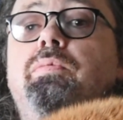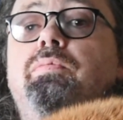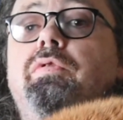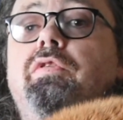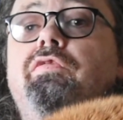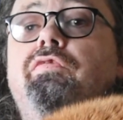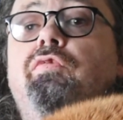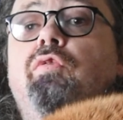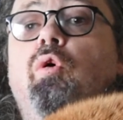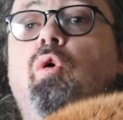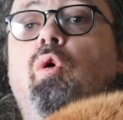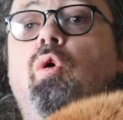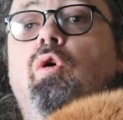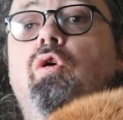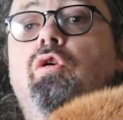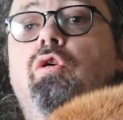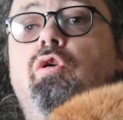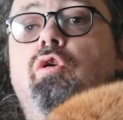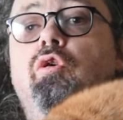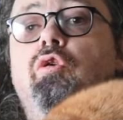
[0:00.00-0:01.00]

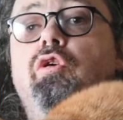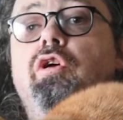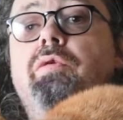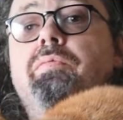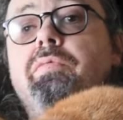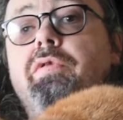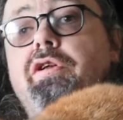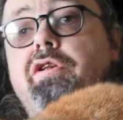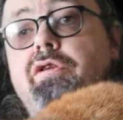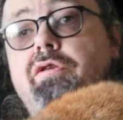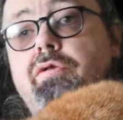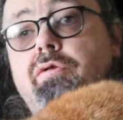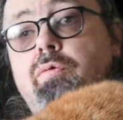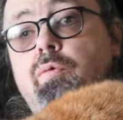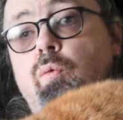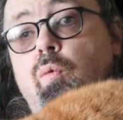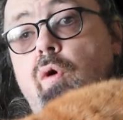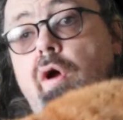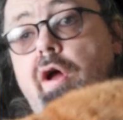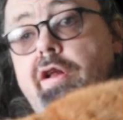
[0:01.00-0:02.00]
before her imminent
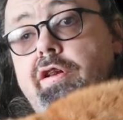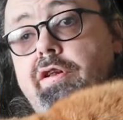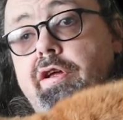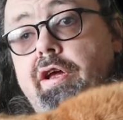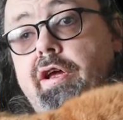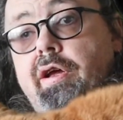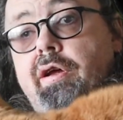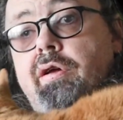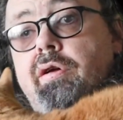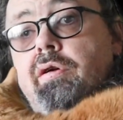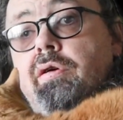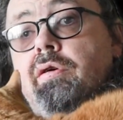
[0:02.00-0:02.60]
wedding.